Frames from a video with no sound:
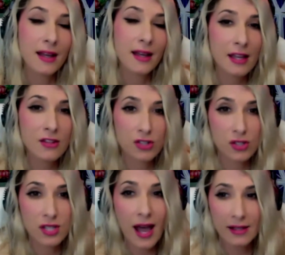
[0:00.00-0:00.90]
again, they're
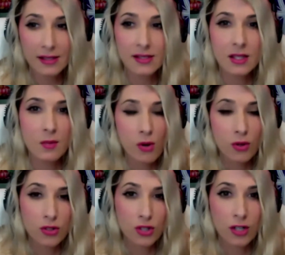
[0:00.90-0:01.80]
just accessing the portal
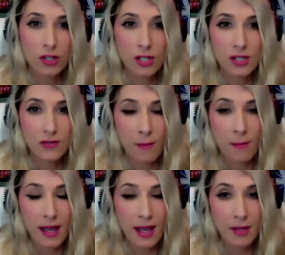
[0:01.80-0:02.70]
structures from
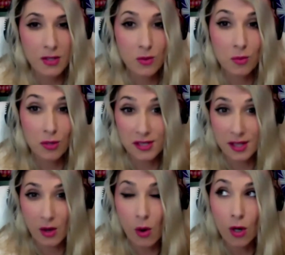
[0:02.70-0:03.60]
Miami to
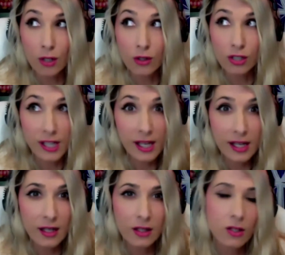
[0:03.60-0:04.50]
Brazil or
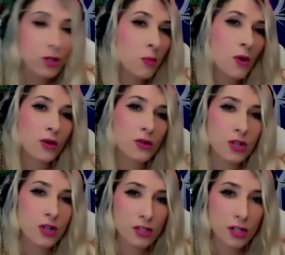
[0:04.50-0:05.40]
creating new portal
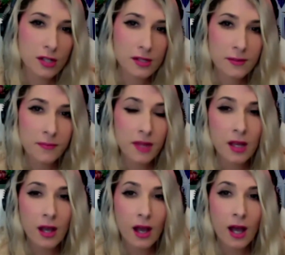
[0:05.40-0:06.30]
structures
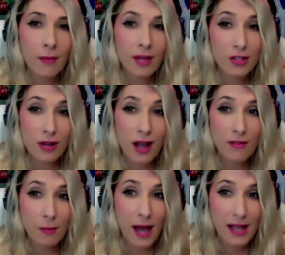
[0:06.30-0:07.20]
and travel
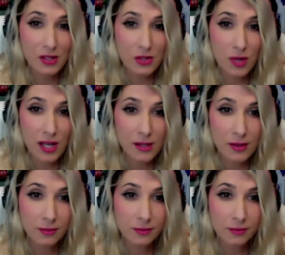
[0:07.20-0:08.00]
passageways.